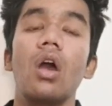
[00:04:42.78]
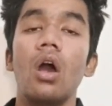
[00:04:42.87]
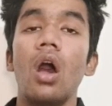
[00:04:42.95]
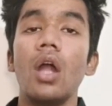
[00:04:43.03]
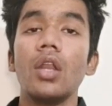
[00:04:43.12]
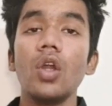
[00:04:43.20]

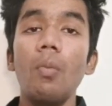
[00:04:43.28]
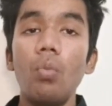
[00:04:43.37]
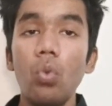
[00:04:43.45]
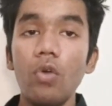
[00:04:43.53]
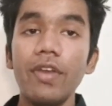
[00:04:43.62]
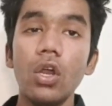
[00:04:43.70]
Now
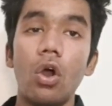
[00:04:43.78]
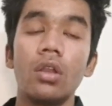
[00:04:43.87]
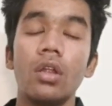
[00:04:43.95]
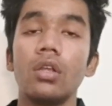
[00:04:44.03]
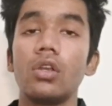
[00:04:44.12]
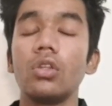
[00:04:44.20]
moving
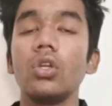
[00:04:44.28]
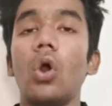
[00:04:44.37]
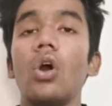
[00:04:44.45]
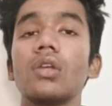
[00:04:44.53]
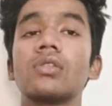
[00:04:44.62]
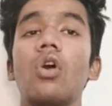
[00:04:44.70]
on to the
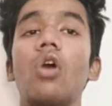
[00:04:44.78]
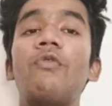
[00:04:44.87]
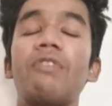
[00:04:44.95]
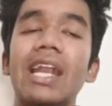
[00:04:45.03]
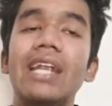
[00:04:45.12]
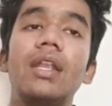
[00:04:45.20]
cost of
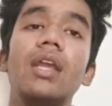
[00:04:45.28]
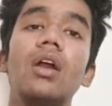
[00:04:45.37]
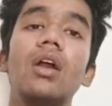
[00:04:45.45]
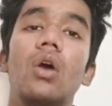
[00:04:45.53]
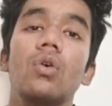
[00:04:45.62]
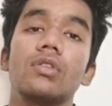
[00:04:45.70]
renting a
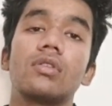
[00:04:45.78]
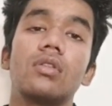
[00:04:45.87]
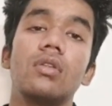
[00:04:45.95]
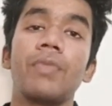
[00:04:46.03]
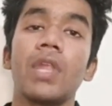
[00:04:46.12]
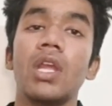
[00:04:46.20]
house.
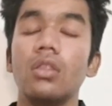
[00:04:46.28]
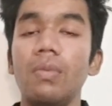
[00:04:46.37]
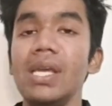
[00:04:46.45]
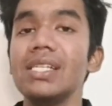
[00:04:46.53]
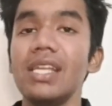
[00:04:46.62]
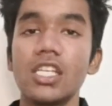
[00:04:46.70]
The
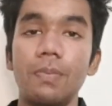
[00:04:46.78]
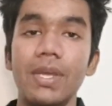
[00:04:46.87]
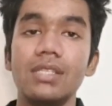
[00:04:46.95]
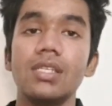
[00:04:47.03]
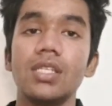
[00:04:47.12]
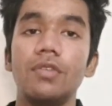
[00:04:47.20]
major
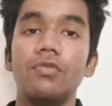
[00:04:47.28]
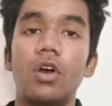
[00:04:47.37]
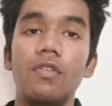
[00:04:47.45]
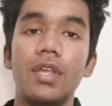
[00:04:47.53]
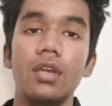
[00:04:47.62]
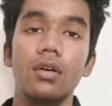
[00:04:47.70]
expenses involved
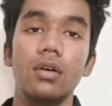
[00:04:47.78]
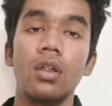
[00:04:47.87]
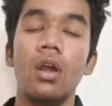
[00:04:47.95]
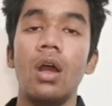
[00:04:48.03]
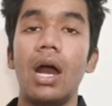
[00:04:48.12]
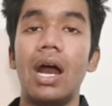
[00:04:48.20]
here
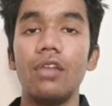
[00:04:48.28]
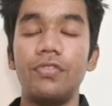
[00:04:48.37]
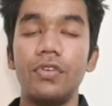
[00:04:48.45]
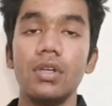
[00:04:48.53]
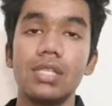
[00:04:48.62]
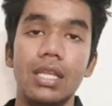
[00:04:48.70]
are
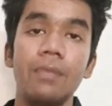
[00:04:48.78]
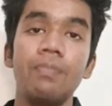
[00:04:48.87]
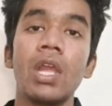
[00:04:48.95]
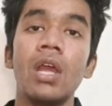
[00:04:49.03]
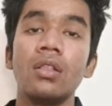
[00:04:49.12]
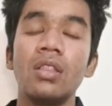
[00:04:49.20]
firstly
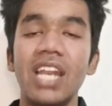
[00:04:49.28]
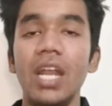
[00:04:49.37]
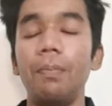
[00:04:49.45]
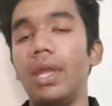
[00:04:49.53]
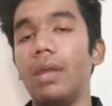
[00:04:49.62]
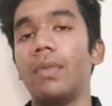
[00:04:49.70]
the rent
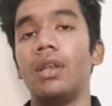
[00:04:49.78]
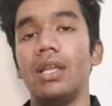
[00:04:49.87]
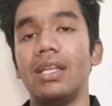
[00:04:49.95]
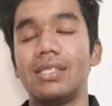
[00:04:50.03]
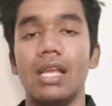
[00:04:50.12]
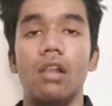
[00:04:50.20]
payment
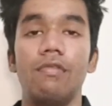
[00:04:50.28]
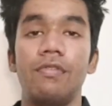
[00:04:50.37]
itself.